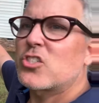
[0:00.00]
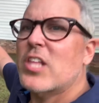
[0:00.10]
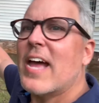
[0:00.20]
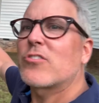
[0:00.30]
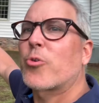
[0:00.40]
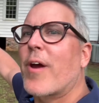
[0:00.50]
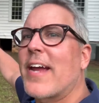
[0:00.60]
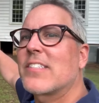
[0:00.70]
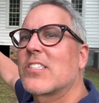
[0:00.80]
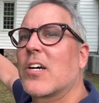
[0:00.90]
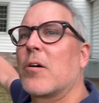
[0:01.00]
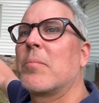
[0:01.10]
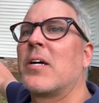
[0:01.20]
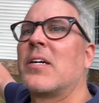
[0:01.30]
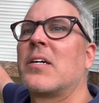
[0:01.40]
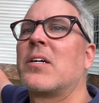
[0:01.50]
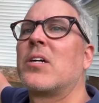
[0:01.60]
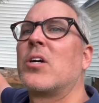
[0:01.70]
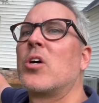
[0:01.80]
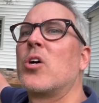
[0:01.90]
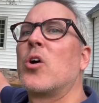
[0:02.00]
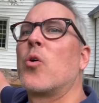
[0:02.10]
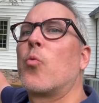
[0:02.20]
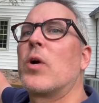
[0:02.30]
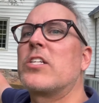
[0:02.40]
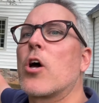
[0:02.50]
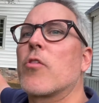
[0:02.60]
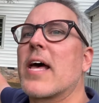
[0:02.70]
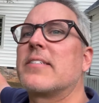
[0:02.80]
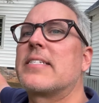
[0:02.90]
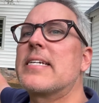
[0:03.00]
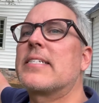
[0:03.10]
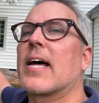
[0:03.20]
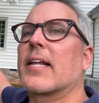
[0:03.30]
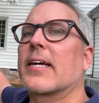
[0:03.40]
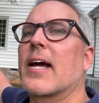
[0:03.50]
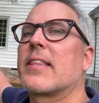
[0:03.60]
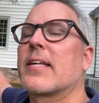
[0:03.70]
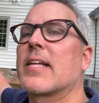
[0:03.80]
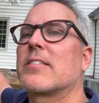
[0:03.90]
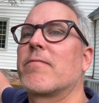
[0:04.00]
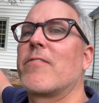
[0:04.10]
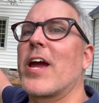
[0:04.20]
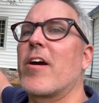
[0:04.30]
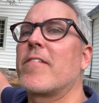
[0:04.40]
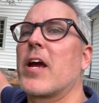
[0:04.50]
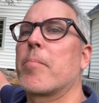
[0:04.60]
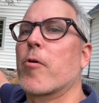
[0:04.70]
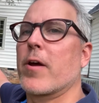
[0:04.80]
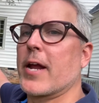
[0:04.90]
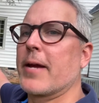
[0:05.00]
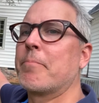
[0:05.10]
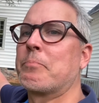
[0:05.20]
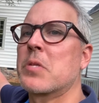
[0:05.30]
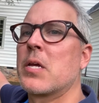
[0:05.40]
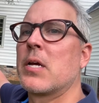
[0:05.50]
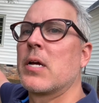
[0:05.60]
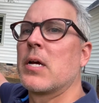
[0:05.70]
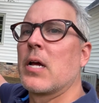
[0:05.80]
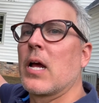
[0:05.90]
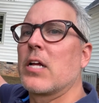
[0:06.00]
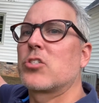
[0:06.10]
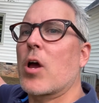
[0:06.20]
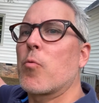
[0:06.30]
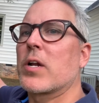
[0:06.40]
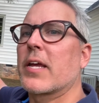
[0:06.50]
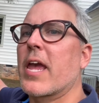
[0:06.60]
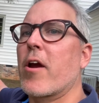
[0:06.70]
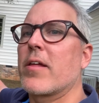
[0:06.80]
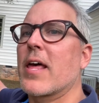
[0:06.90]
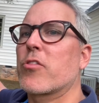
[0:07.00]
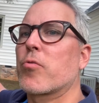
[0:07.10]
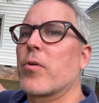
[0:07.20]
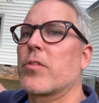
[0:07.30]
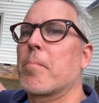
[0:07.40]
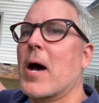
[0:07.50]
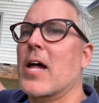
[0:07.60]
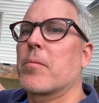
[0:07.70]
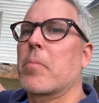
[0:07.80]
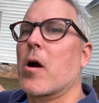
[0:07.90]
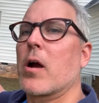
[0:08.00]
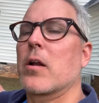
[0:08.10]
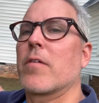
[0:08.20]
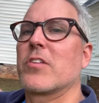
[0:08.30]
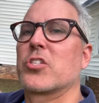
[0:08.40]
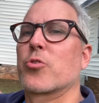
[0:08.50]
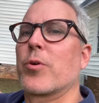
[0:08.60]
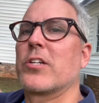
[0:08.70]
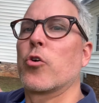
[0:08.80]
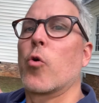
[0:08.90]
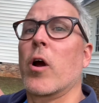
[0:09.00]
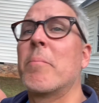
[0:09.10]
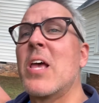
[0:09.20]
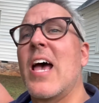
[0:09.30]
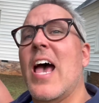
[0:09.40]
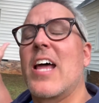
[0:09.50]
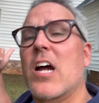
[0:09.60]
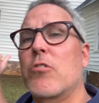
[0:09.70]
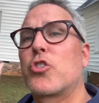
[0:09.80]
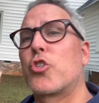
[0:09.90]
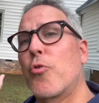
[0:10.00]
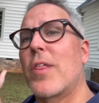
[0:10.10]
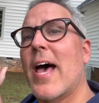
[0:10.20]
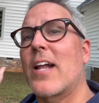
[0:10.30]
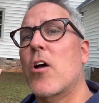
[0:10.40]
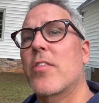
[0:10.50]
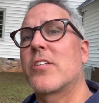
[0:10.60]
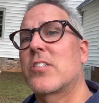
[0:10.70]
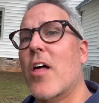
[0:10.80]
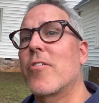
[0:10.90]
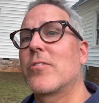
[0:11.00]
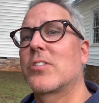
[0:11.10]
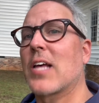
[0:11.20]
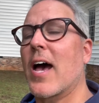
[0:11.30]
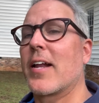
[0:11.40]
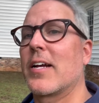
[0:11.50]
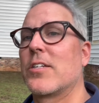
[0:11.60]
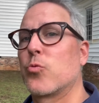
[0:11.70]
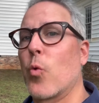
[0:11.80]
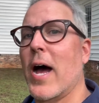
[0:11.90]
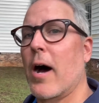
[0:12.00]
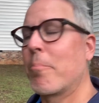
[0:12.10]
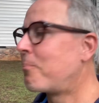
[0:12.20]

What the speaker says: that transom window, that detailing. I think that's very, very pretty. And so I want to carry that through in the bottom part of the screen door. And I'll do that on the southern side as well.